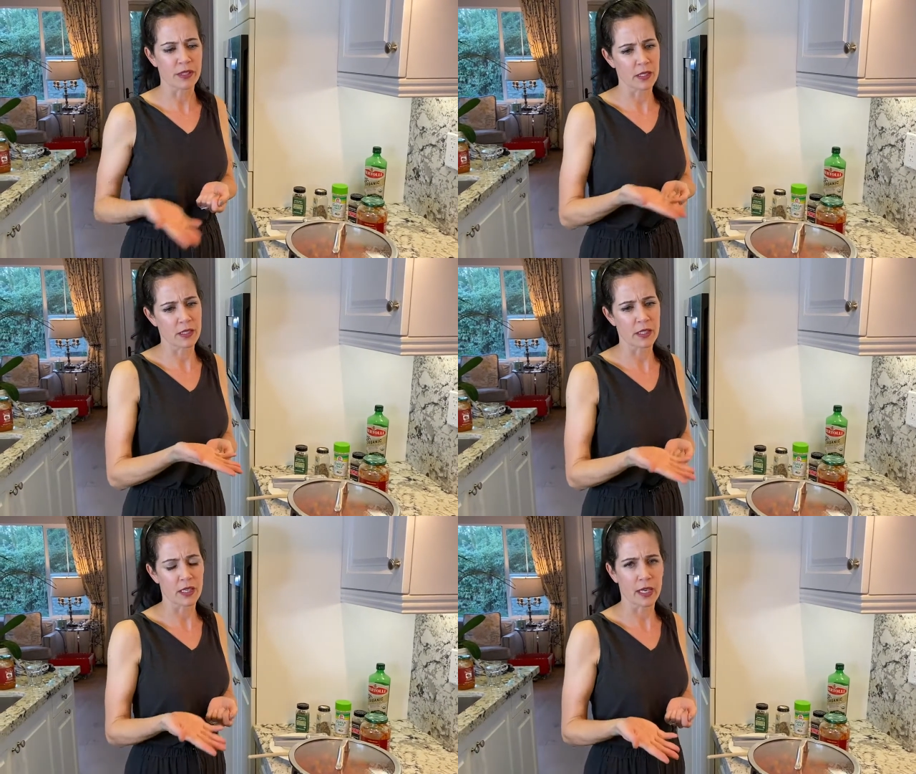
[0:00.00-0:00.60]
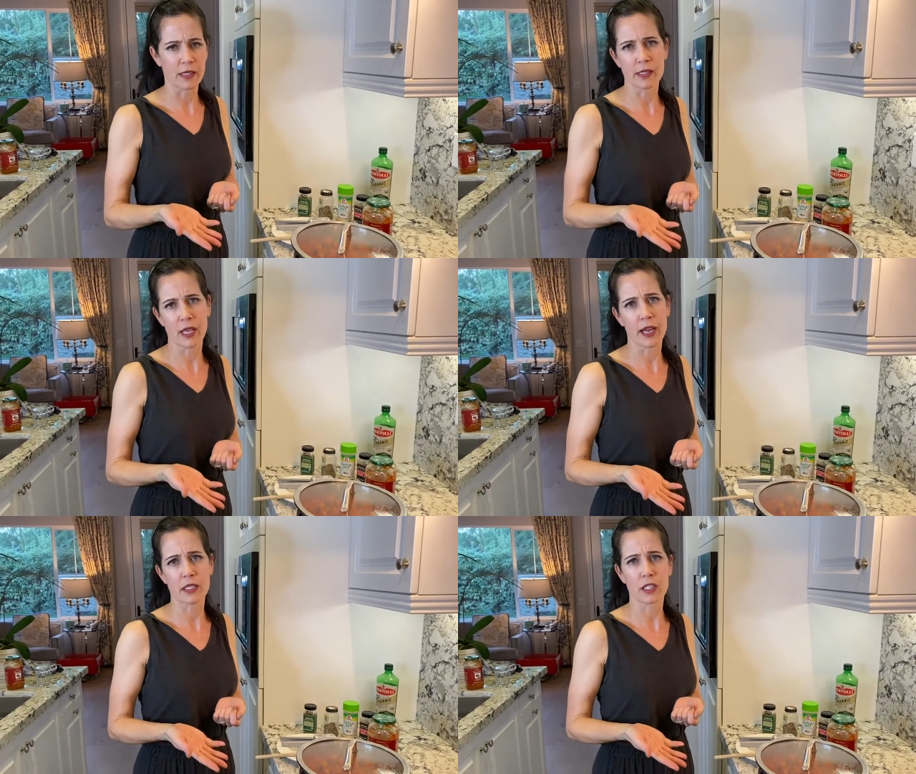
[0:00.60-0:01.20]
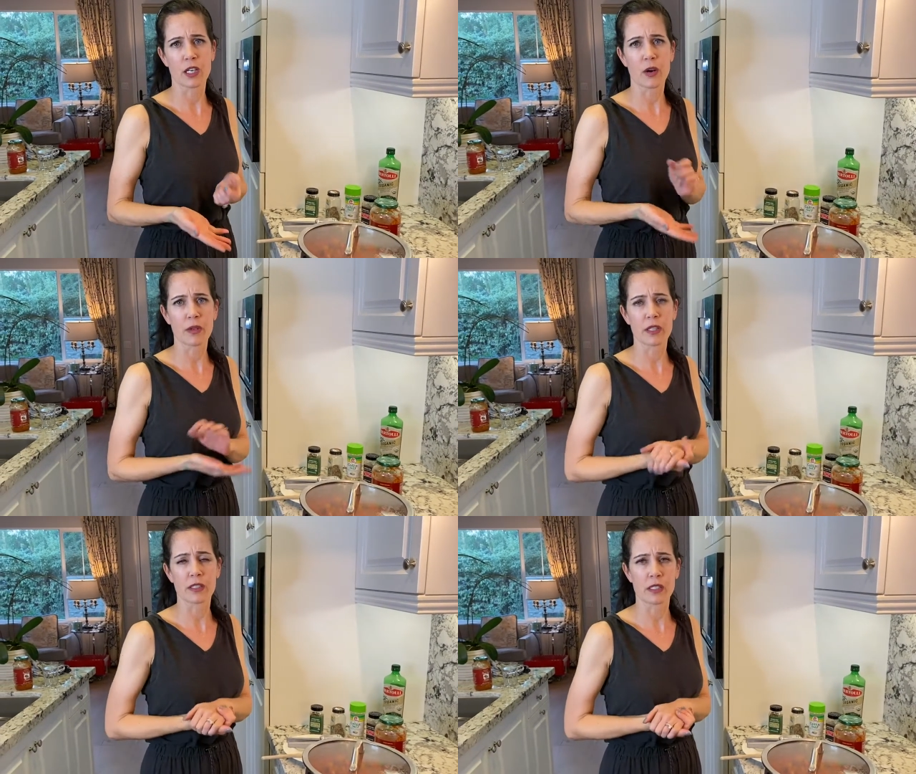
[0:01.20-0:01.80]
and it's a nice side to go with
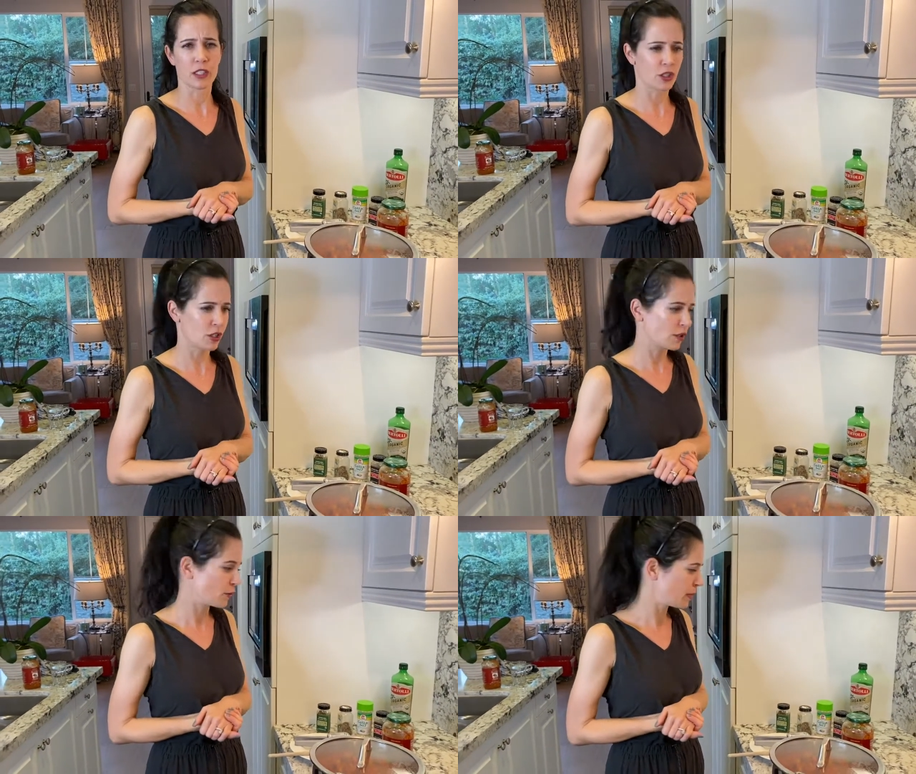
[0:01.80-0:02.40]
this dish too,